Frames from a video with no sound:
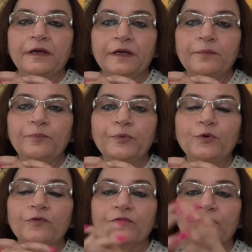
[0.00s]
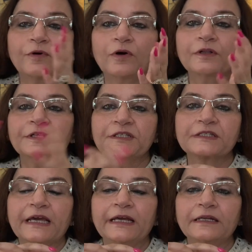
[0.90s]
improve. All
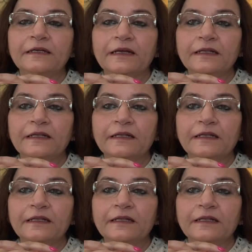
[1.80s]
these and